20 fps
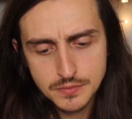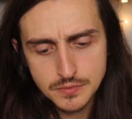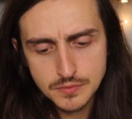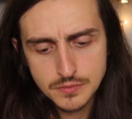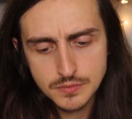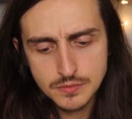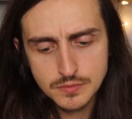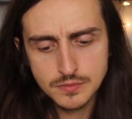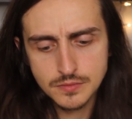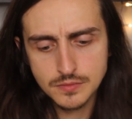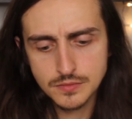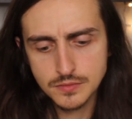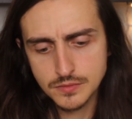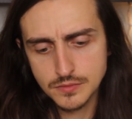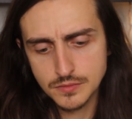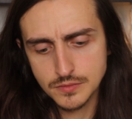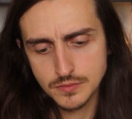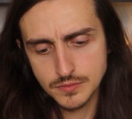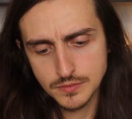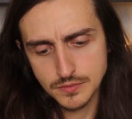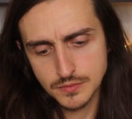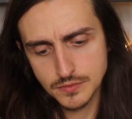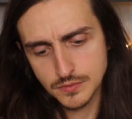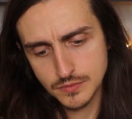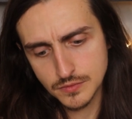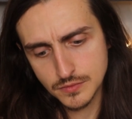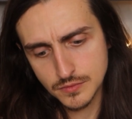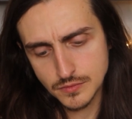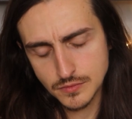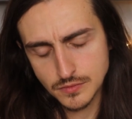
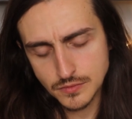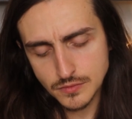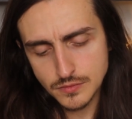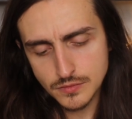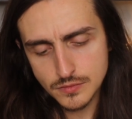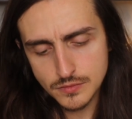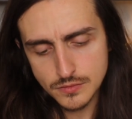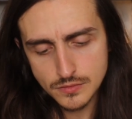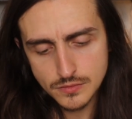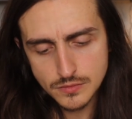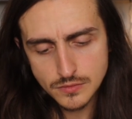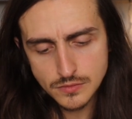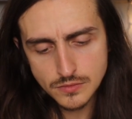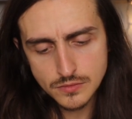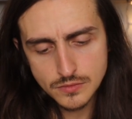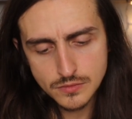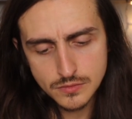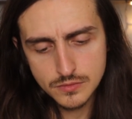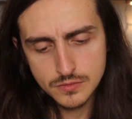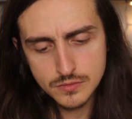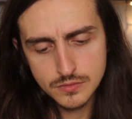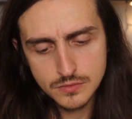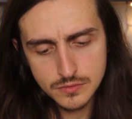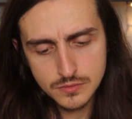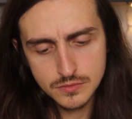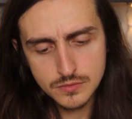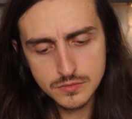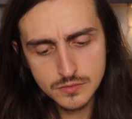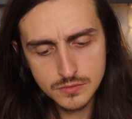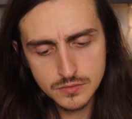
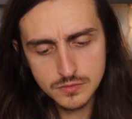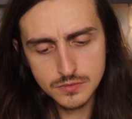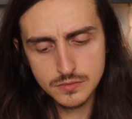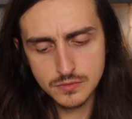(silence)